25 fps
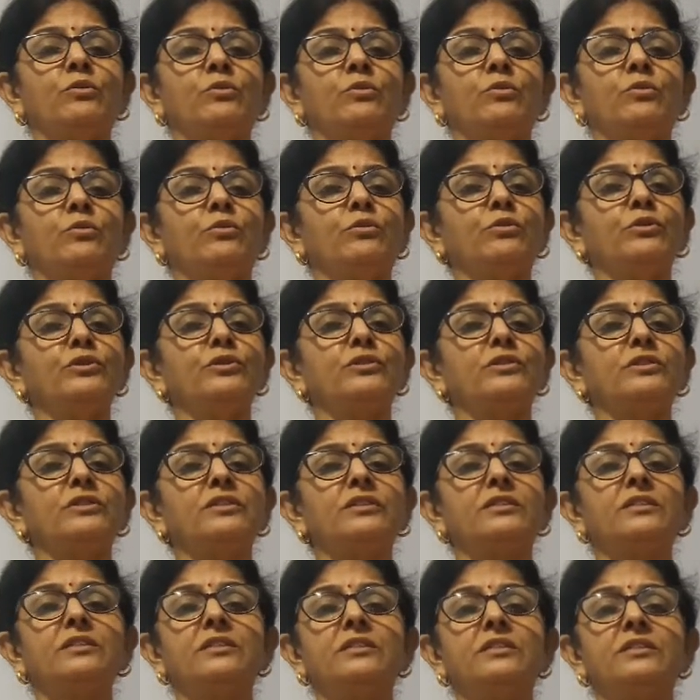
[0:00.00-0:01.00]
whose
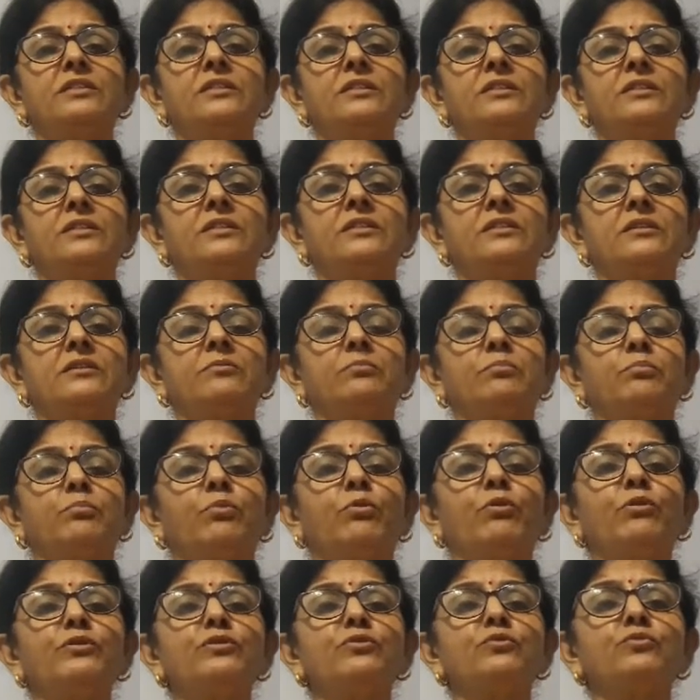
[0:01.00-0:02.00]

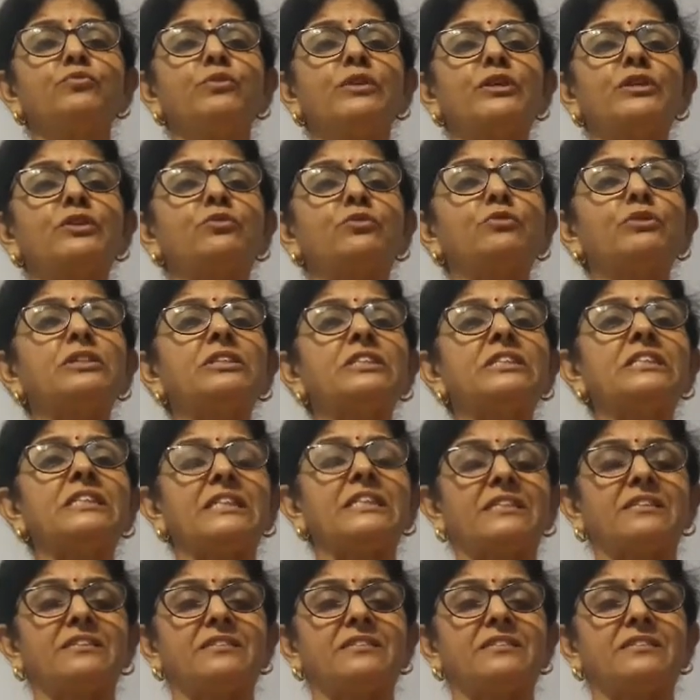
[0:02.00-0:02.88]
bones were twisted,